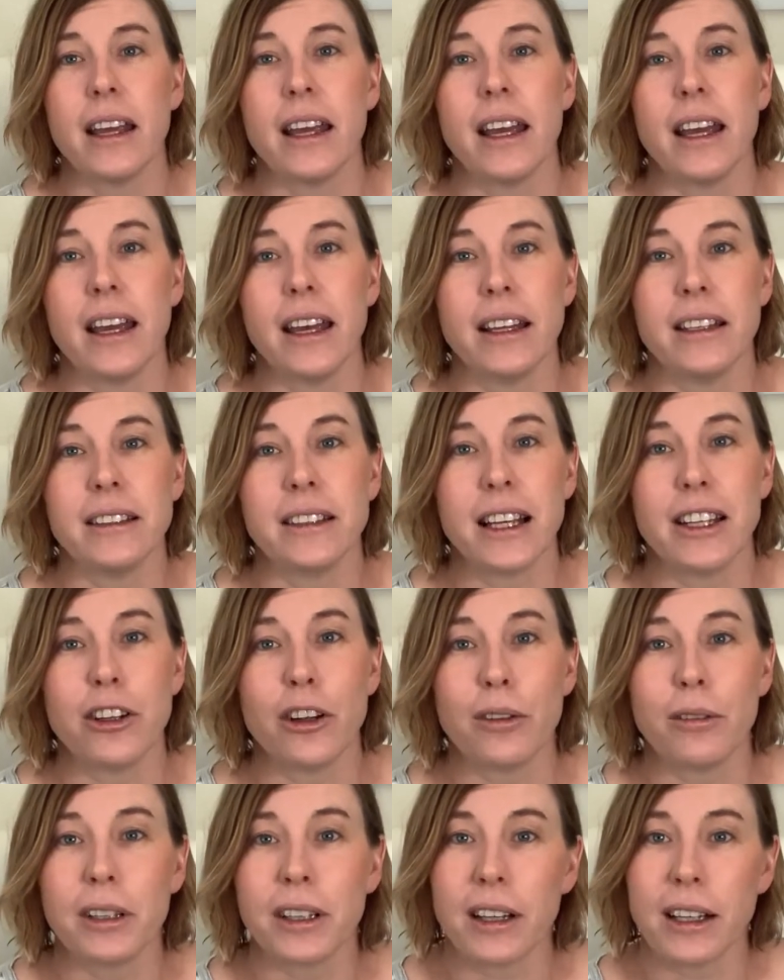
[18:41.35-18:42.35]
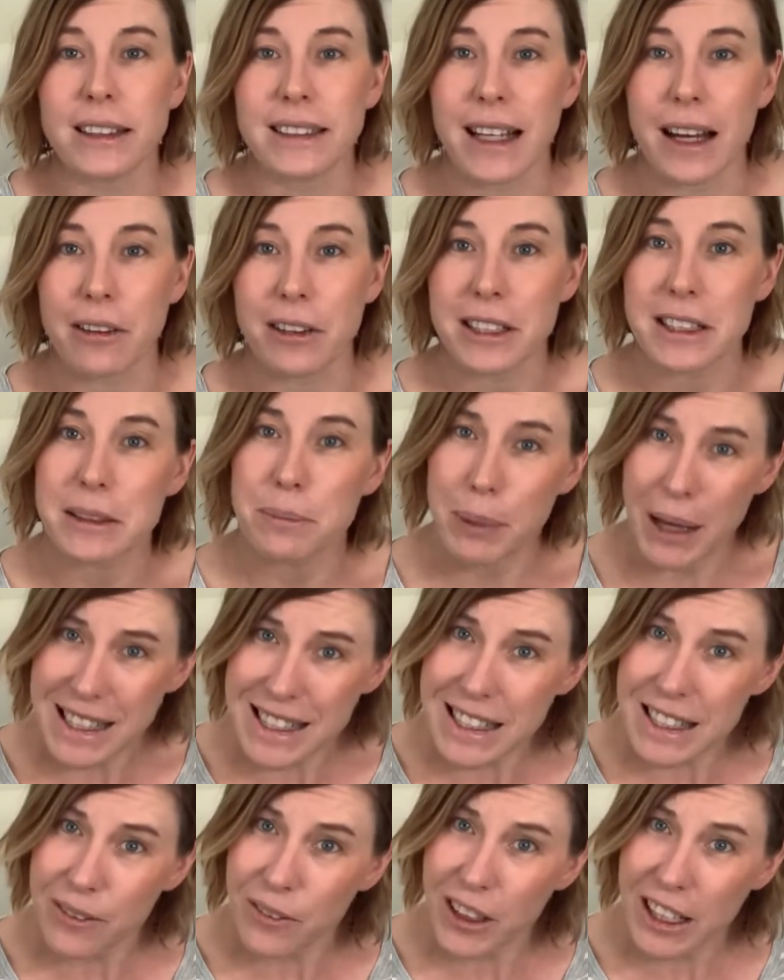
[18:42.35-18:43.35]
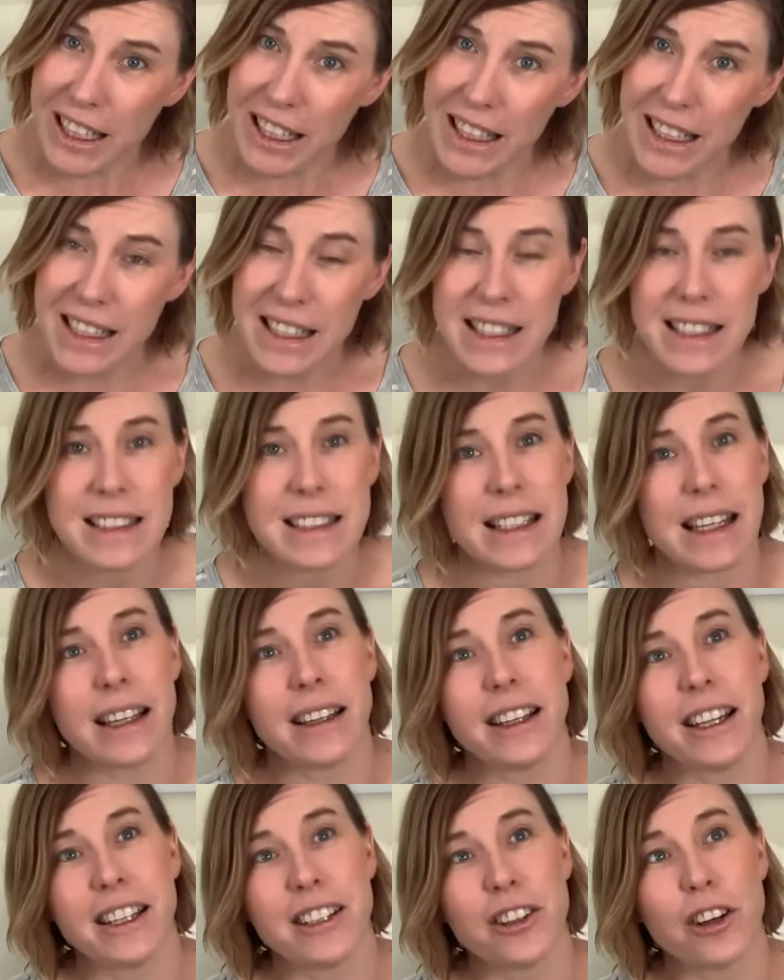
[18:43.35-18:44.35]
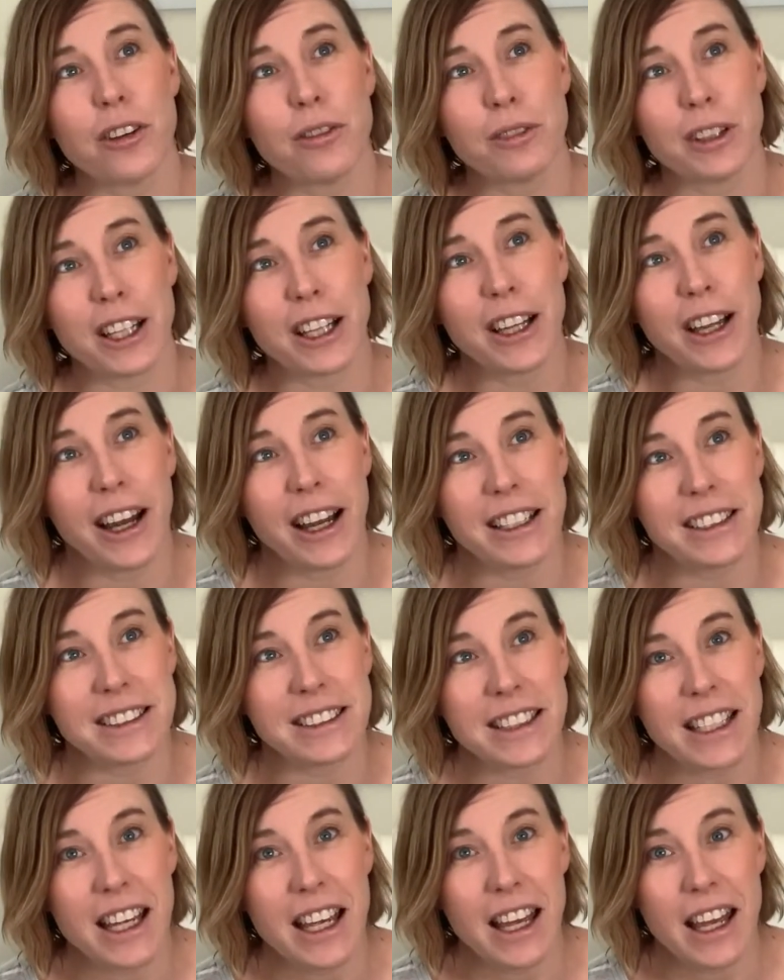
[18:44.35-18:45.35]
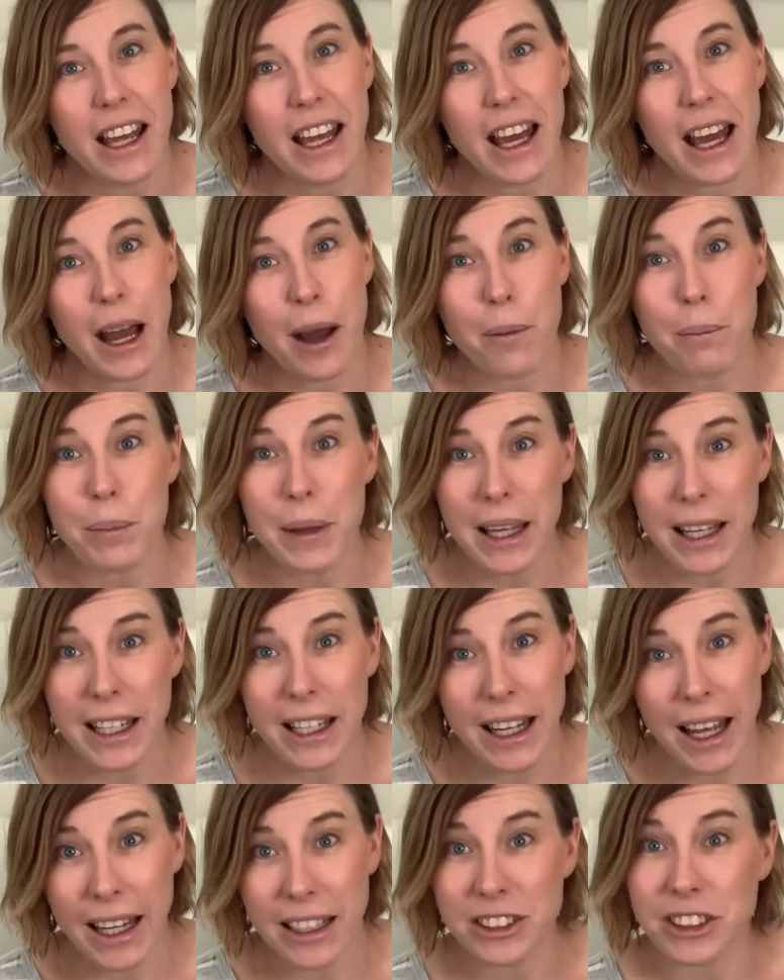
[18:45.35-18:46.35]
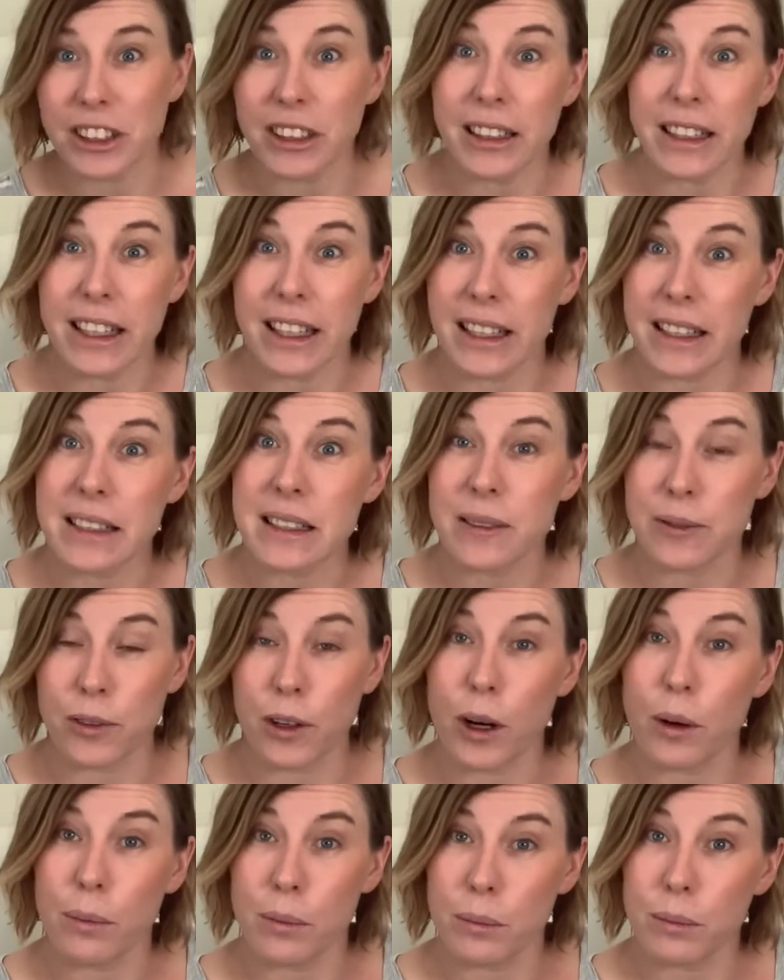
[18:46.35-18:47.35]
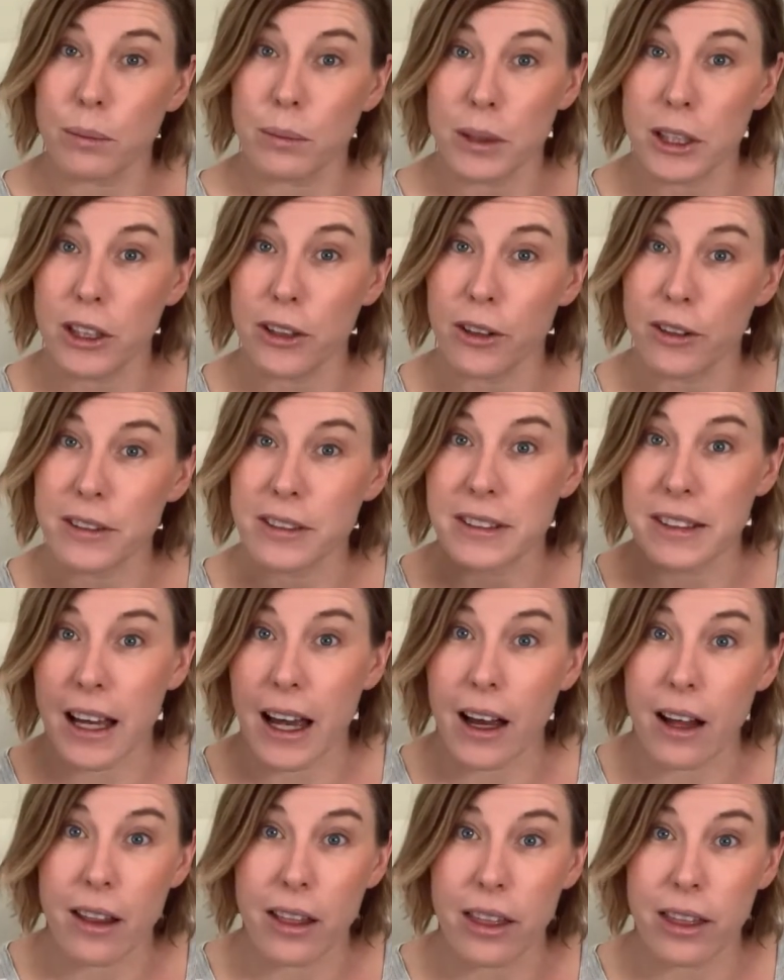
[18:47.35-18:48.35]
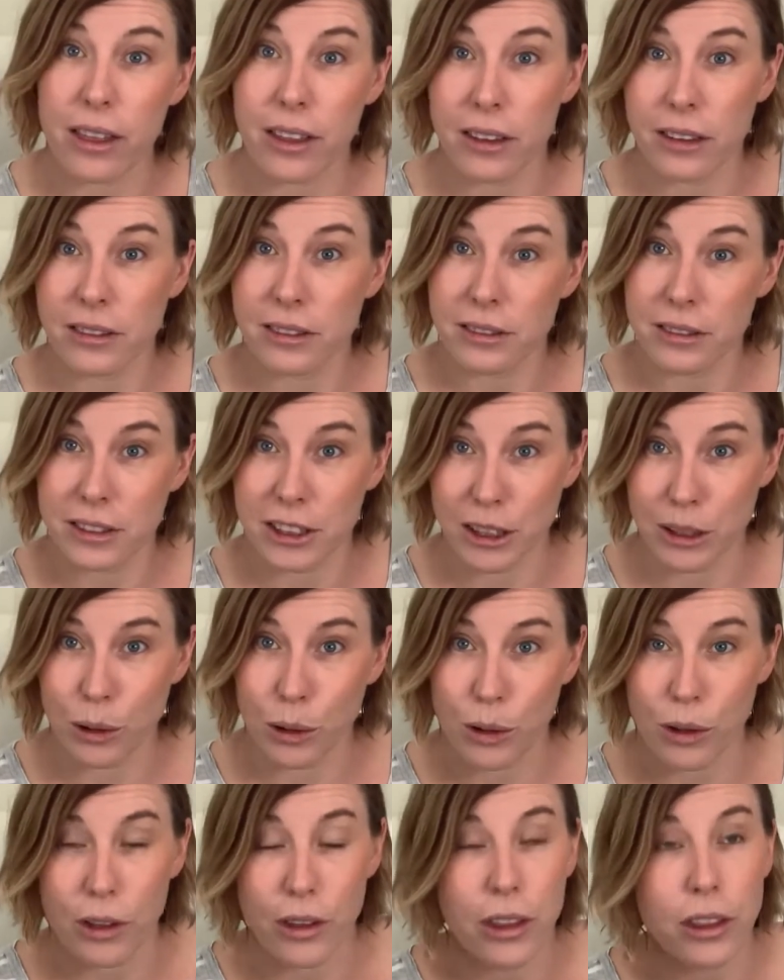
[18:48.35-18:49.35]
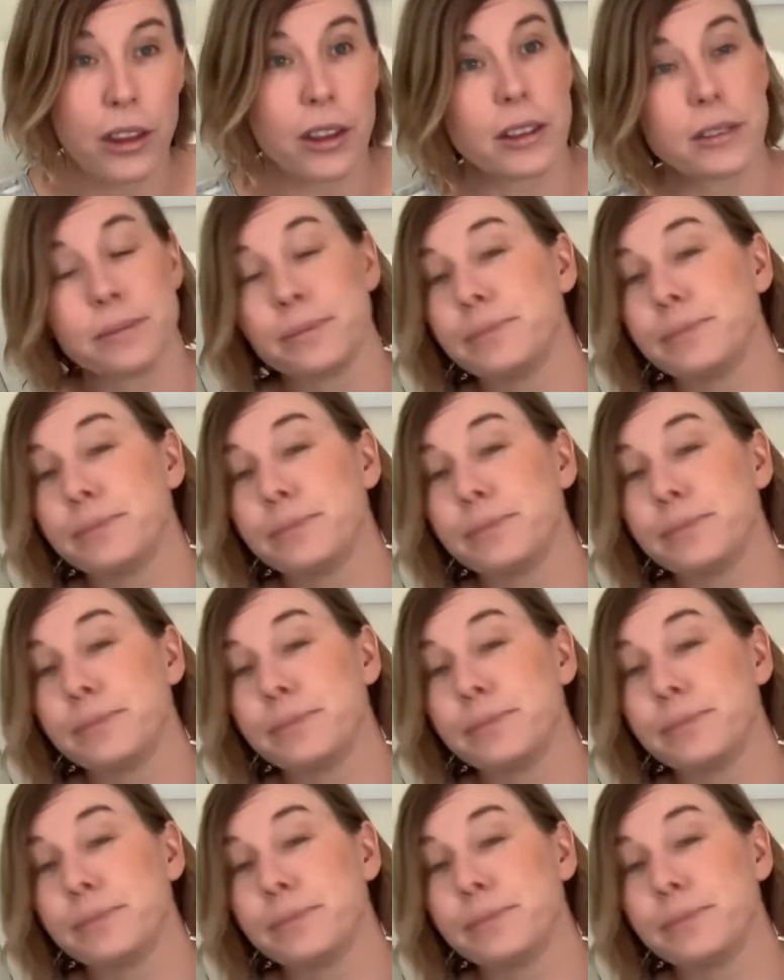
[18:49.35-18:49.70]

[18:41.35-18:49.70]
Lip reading: and they don't realize how expensive it is, and they don't realize how big it actually is from, south to north.